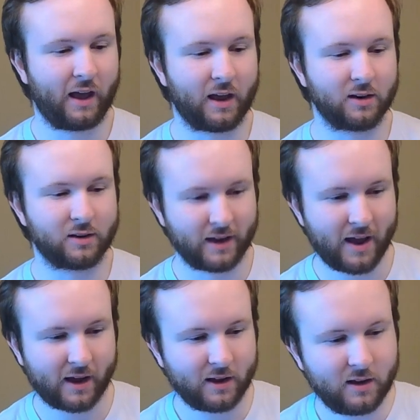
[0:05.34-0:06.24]
and
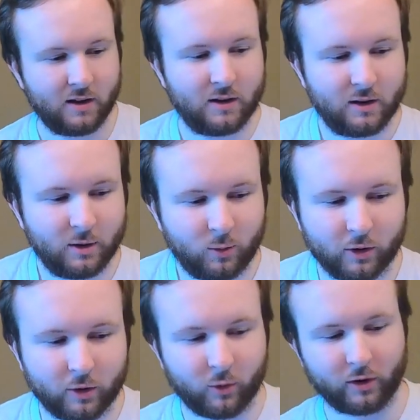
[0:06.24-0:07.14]
today
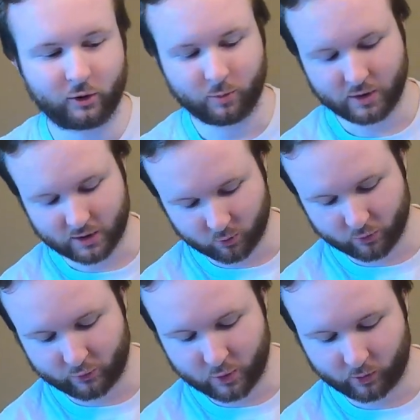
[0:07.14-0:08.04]
we are going to be
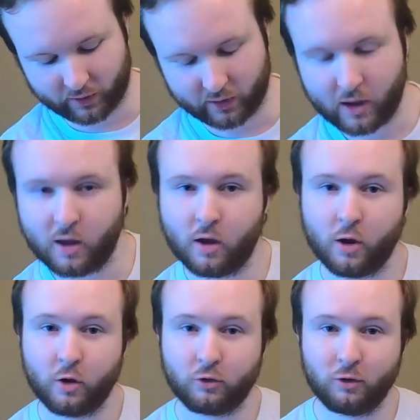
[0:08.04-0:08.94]
reviewing
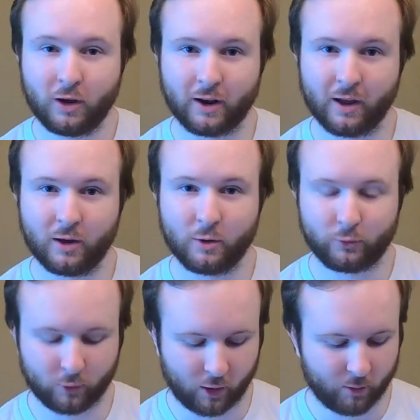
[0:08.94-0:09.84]
Shin
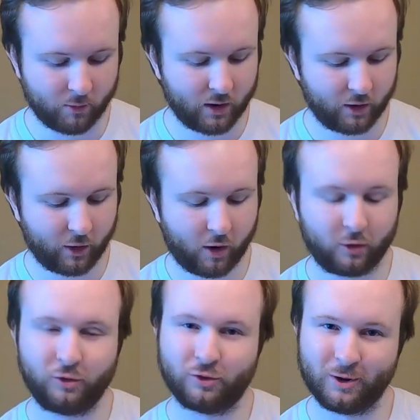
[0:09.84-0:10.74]
from
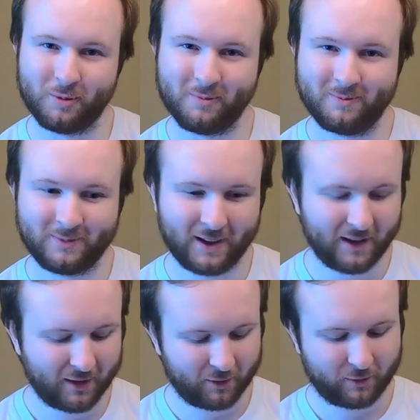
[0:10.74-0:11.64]
Nongshim.
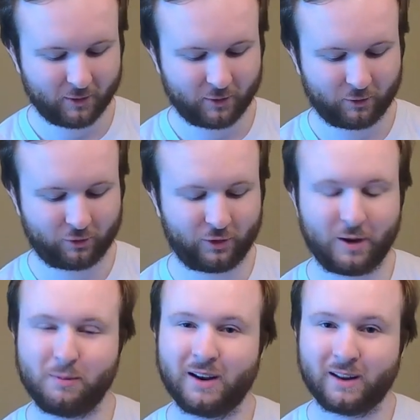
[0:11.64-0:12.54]

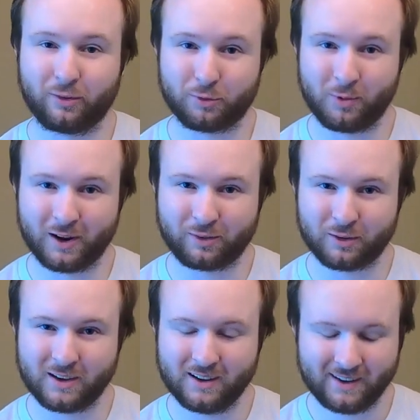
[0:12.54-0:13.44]
Shin meaning
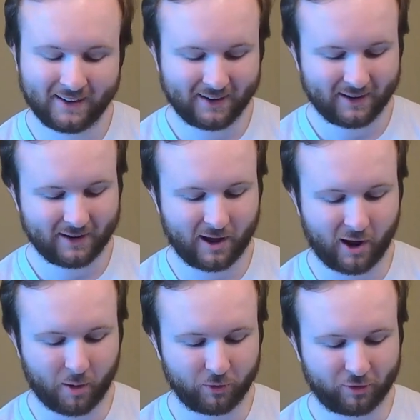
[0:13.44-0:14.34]
spicy.
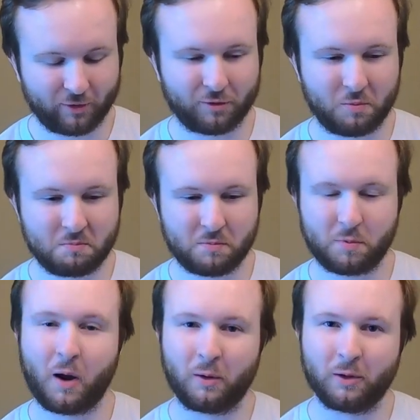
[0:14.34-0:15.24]
This is
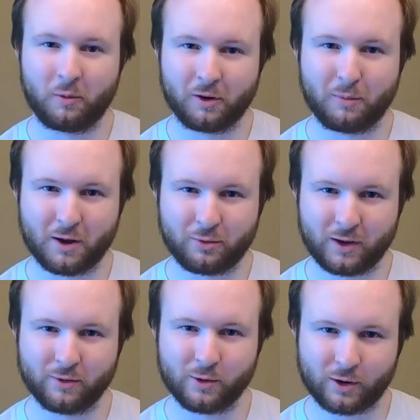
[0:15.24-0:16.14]
probably one of my
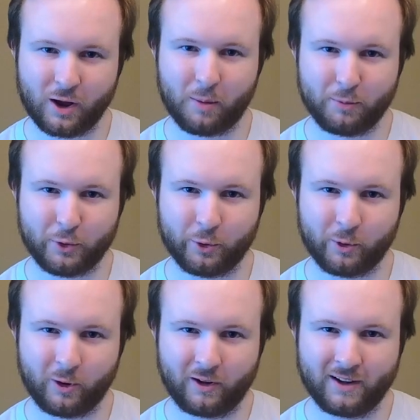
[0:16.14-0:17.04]
favorite cup
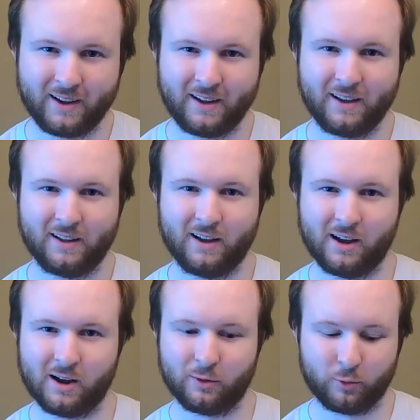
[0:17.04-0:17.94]
noodle
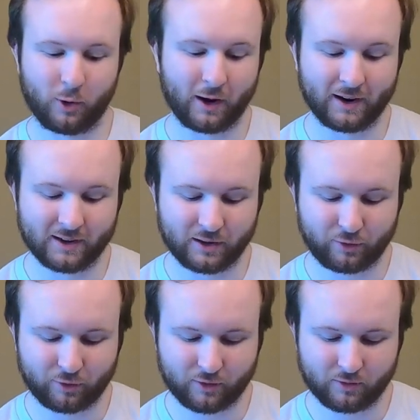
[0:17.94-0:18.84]

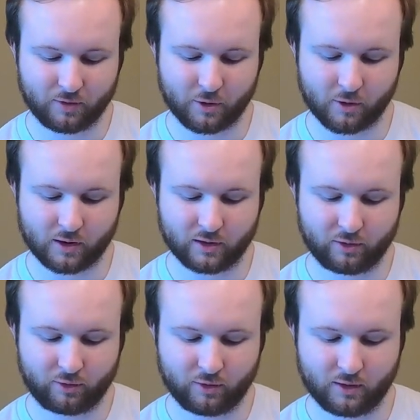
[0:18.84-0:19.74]
varieties there
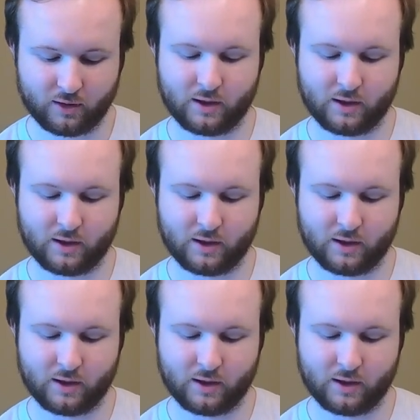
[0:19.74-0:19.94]
is.